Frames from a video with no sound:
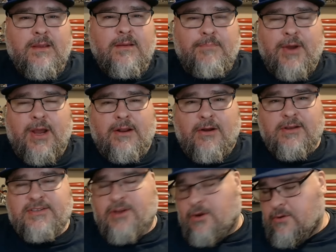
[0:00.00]
but
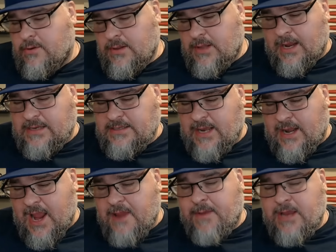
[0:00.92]
also, like I said,
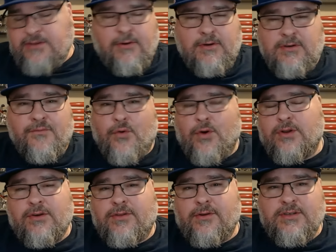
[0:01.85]
8 base runners and 4
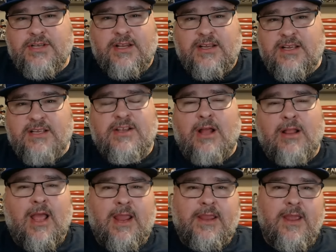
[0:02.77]
2/3 innings. It's not
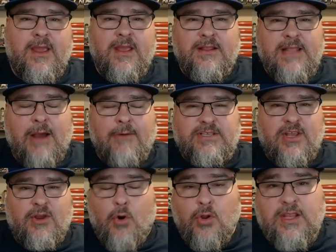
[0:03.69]
like that was
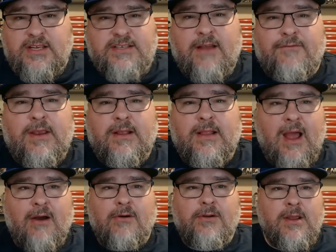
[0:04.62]
the only stuff he
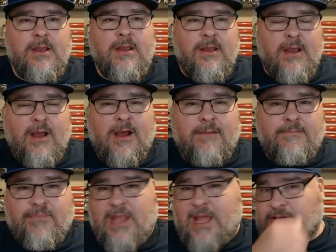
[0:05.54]
allowed.
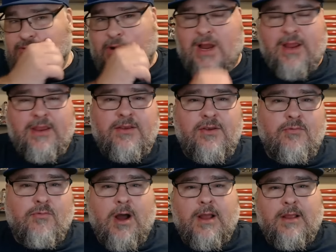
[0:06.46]
And that's why you
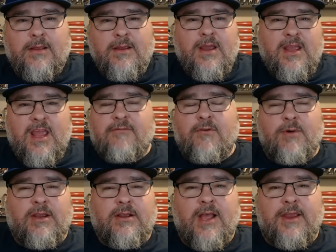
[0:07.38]
want, even
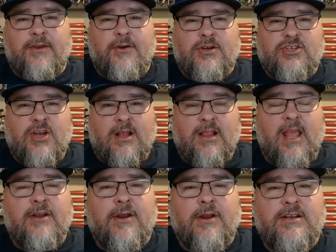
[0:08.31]
when Clayton Kershaw
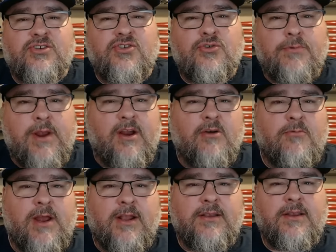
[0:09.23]
later in his career,
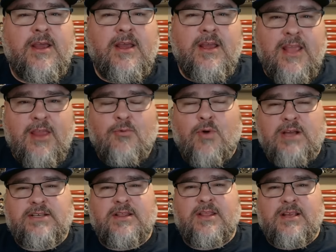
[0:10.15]
when he
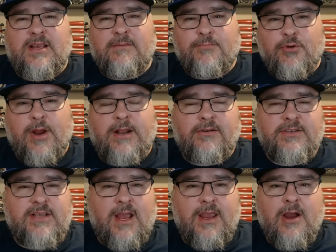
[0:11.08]
wasn't the perennial
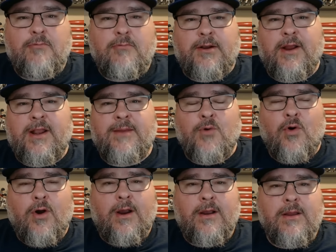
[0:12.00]
Cy Young winner
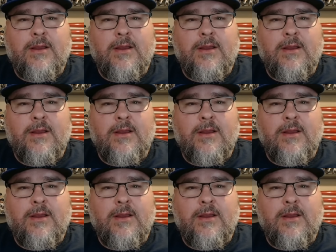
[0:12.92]
anymore,